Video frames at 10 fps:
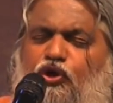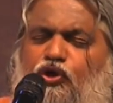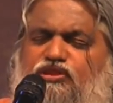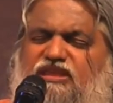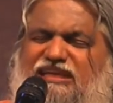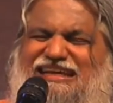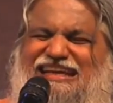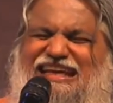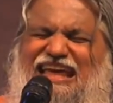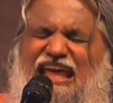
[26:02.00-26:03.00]
youth
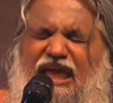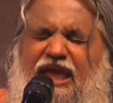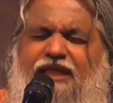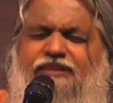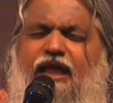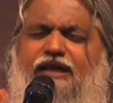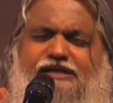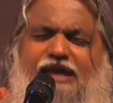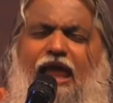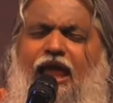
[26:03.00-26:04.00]
in the
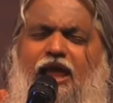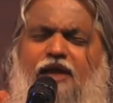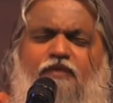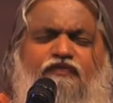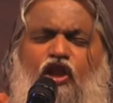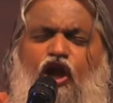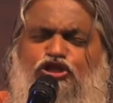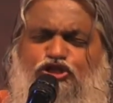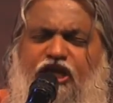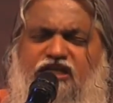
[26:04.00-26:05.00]
name of the
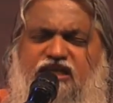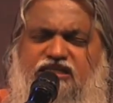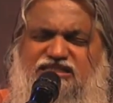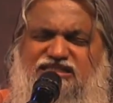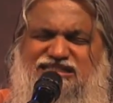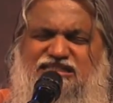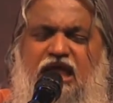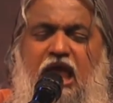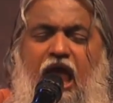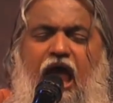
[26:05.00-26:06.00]
Lord Jesus.
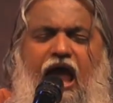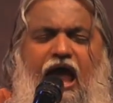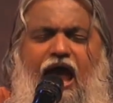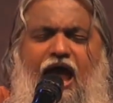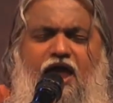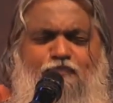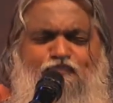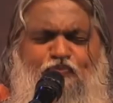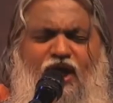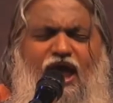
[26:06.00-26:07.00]
I
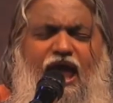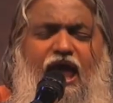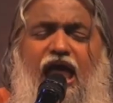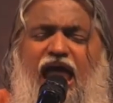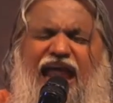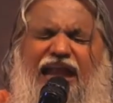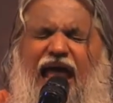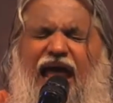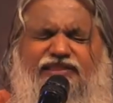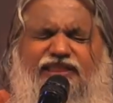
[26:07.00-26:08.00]
pray,
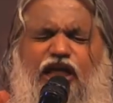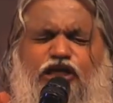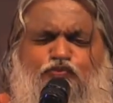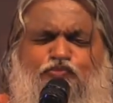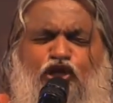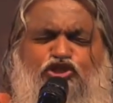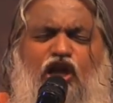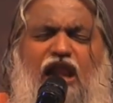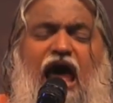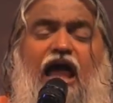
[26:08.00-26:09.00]
let their
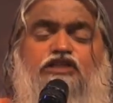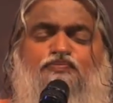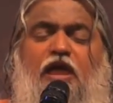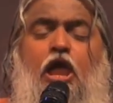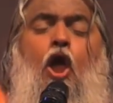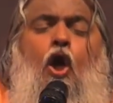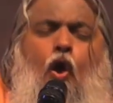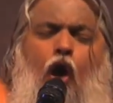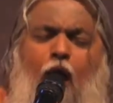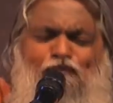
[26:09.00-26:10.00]
spiritual eyes be
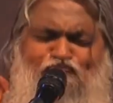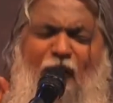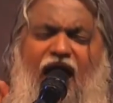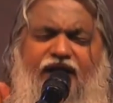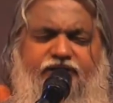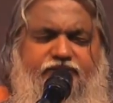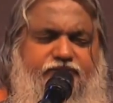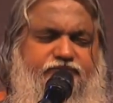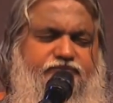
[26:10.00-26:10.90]
open.